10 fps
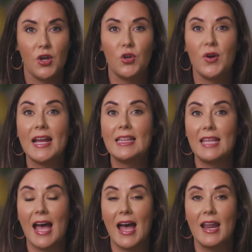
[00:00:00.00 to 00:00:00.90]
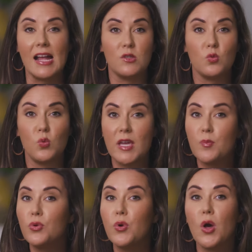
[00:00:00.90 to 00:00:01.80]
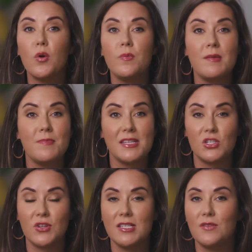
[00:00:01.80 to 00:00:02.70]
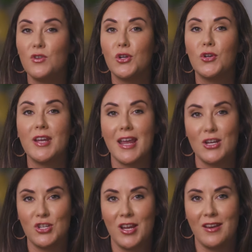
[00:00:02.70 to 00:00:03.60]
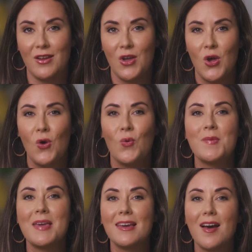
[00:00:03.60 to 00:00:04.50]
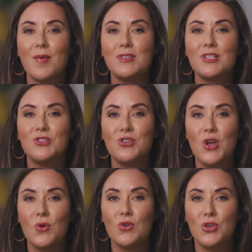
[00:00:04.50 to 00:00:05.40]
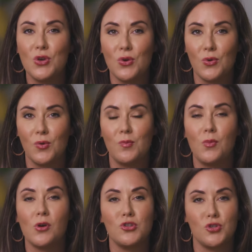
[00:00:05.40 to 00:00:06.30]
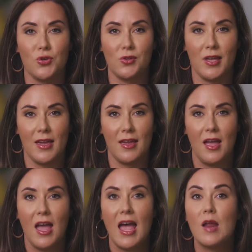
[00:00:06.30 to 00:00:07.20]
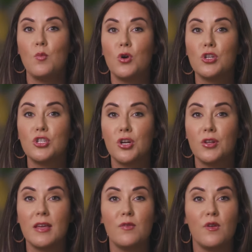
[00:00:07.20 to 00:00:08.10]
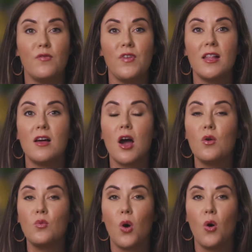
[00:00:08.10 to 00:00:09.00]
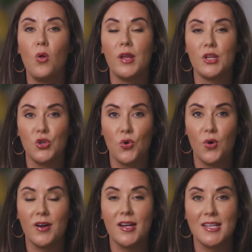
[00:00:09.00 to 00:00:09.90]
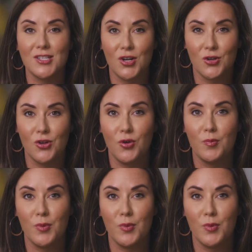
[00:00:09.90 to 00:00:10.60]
Grant that as we probe the mysteries of your creation, we may come to know you more truly and more surely fulfill our role in your eternal